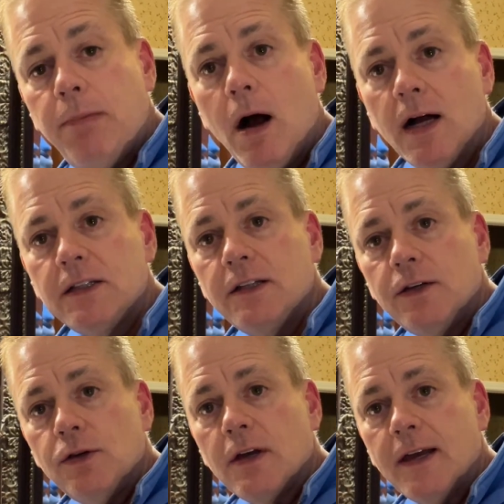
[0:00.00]
box
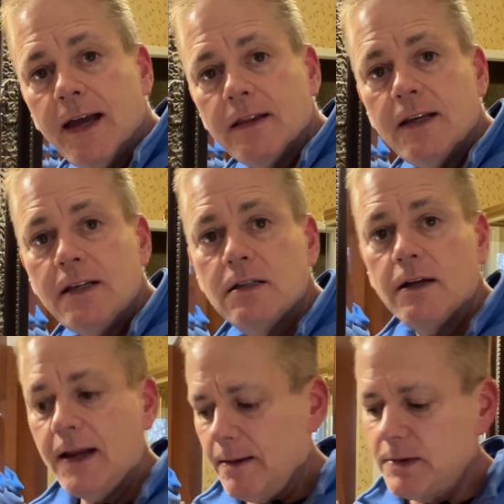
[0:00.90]
that you can get these
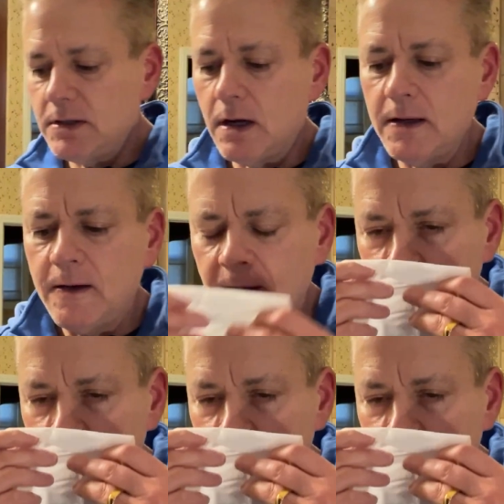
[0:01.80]
on Amazon.